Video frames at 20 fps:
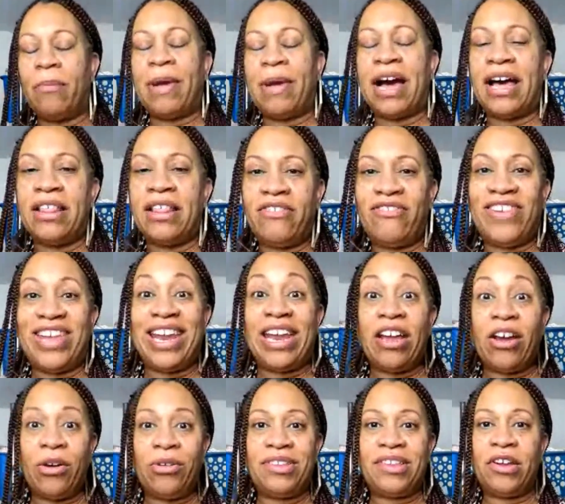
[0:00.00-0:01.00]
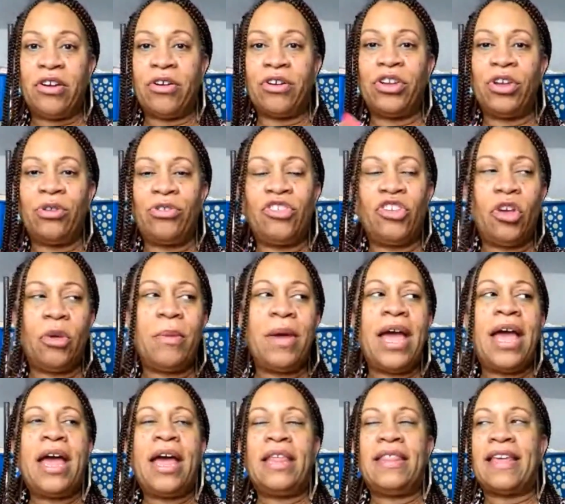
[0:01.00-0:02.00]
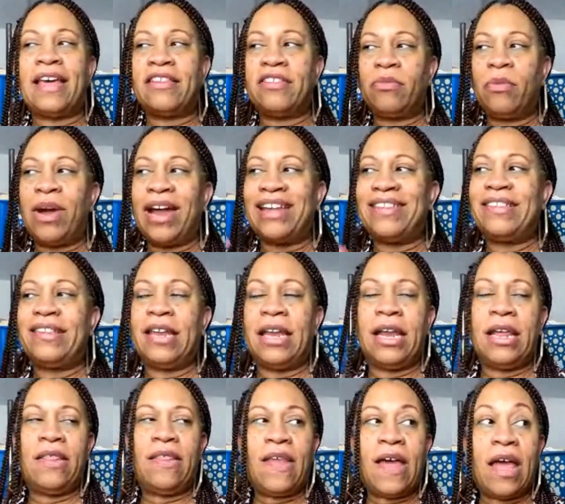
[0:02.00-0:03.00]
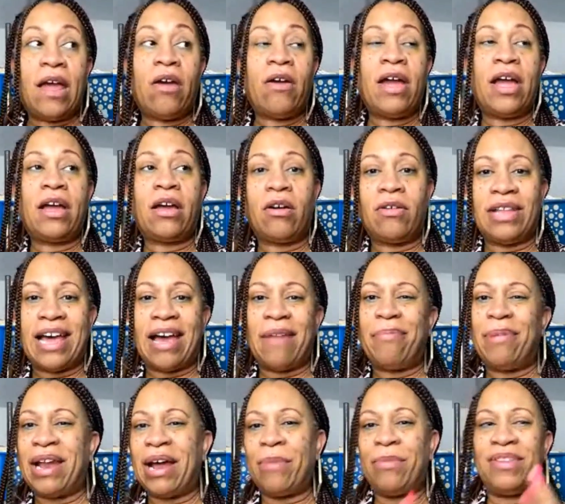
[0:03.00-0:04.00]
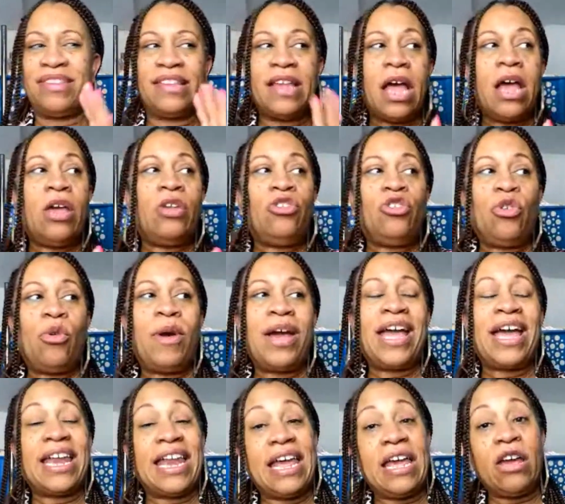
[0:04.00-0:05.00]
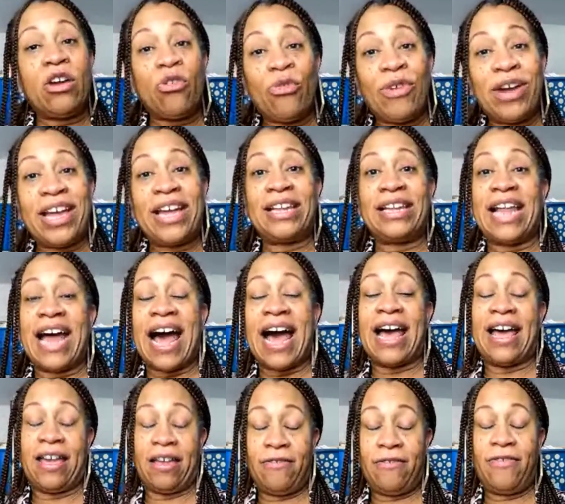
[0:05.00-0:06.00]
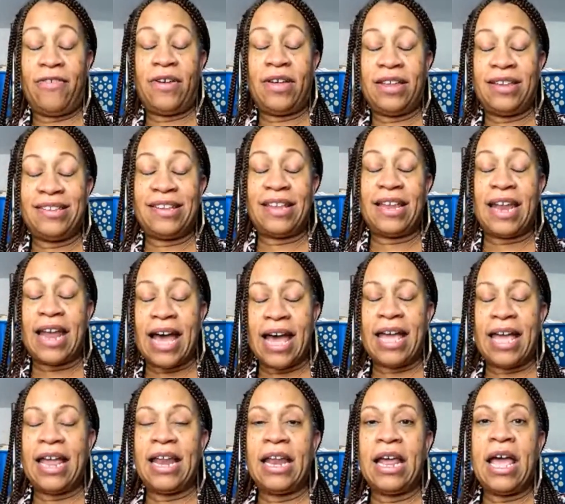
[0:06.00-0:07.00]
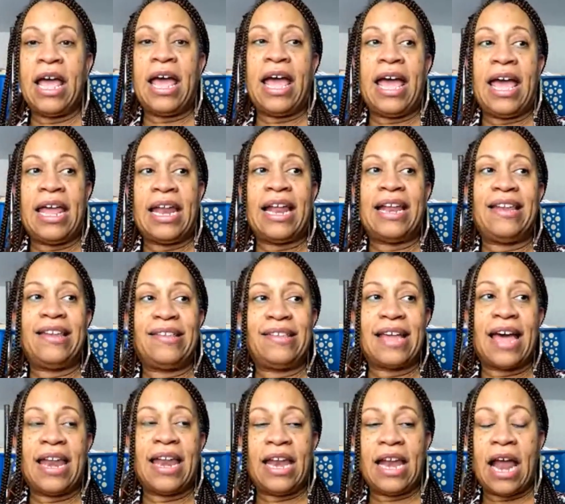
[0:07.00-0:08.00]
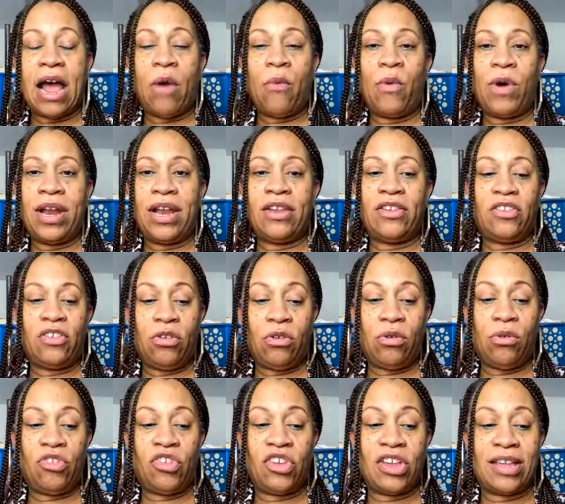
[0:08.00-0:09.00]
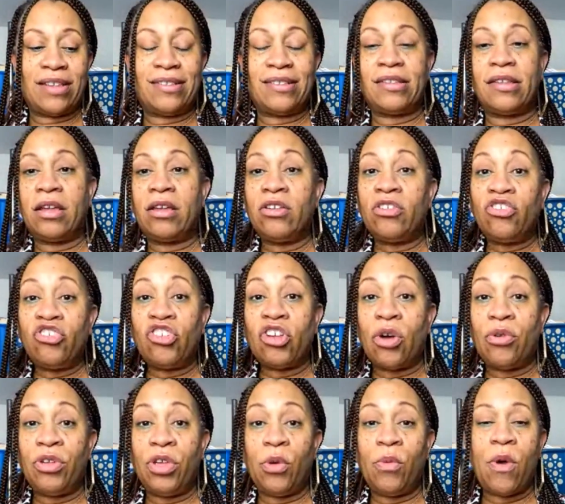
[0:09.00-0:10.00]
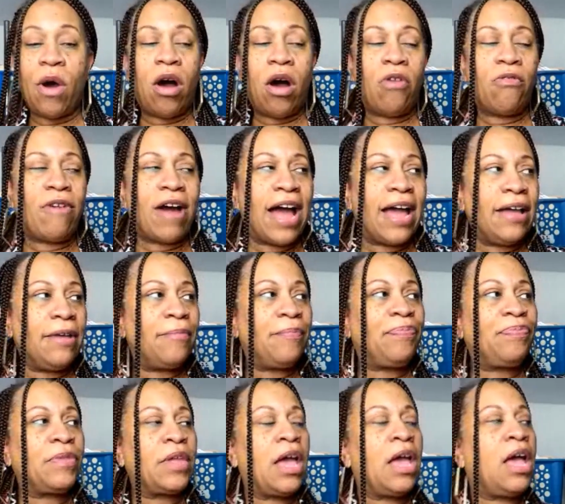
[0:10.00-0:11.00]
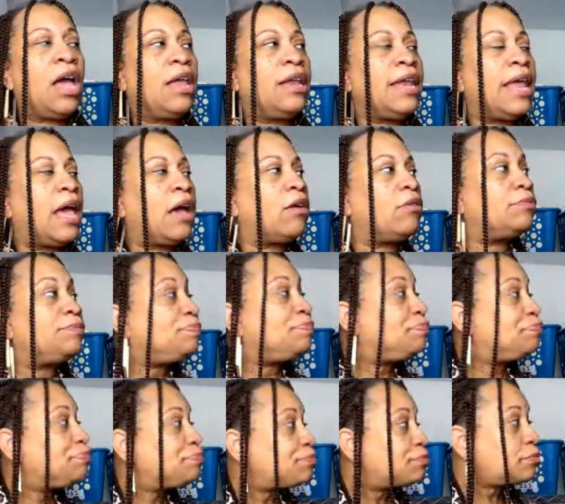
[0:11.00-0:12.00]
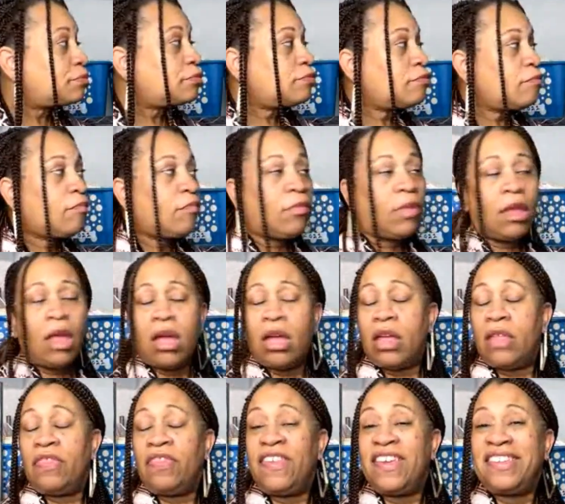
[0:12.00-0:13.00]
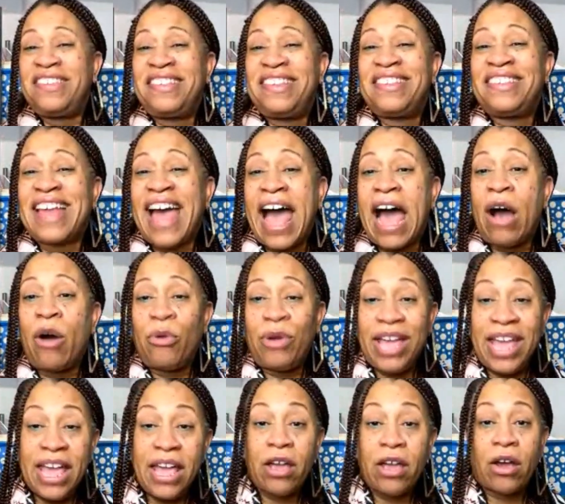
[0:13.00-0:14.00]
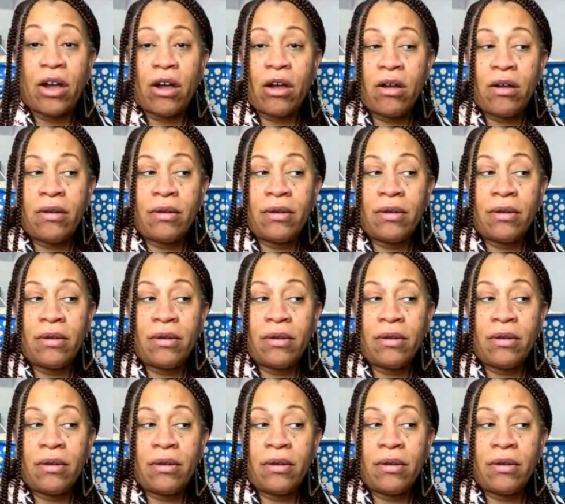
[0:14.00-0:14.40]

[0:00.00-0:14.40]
my other videos here on YouTube. That's where I sit in there and go live. But I was doing an earring live tonight and I decided I wanted to just show you all, right? Now, this is out here.